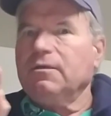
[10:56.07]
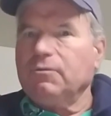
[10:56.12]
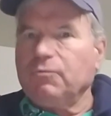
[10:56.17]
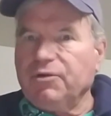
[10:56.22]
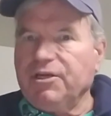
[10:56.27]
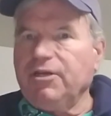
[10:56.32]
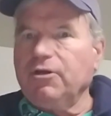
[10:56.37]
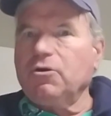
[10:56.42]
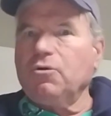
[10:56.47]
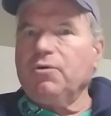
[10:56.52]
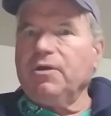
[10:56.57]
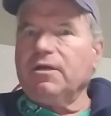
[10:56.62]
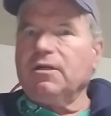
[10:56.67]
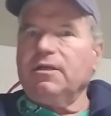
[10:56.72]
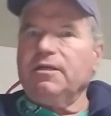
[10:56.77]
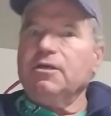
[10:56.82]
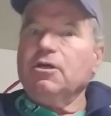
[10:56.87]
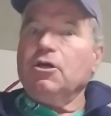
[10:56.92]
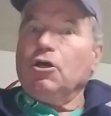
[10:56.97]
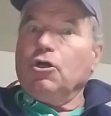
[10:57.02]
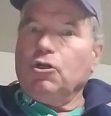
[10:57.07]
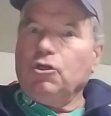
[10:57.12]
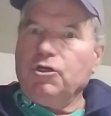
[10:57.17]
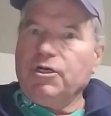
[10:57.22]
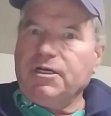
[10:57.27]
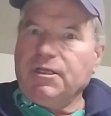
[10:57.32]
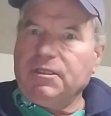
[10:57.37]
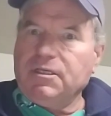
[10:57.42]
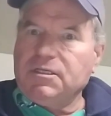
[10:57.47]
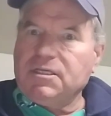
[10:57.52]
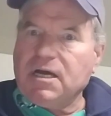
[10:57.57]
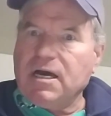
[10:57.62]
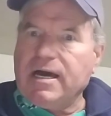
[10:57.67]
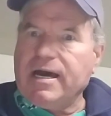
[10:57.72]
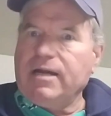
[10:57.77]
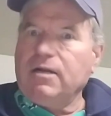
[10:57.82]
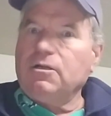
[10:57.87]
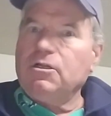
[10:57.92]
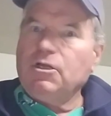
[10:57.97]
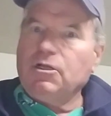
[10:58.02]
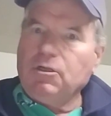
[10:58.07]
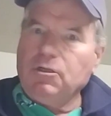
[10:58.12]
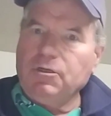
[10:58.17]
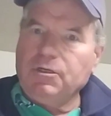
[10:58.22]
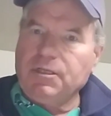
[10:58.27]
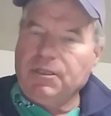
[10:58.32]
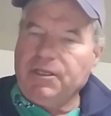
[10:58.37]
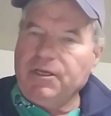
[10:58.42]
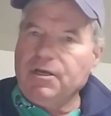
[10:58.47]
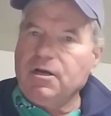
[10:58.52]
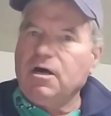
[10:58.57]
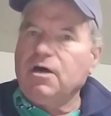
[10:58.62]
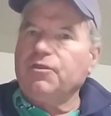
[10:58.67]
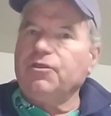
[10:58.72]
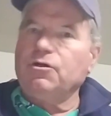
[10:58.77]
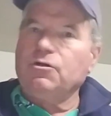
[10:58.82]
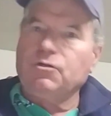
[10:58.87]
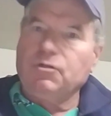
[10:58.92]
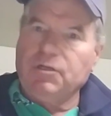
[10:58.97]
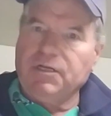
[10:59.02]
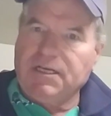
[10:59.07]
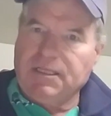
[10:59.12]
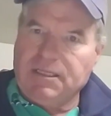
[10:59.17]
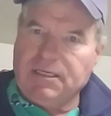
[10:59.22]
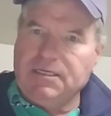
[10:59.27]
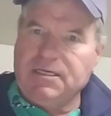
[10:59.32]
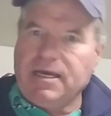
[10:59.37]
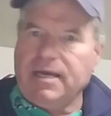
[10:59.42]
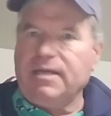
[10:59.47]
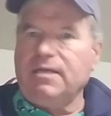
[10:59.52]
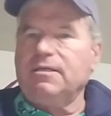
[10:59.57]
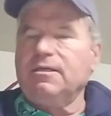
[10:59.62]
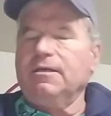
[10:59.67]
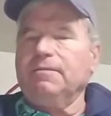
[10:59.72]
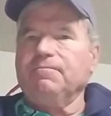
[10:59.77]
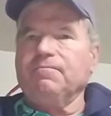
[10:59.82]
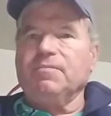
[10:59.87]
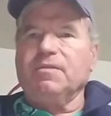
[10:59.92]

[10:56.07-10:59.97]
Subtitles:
Read it quickly. Look at the title. Look at the author. Look at the date.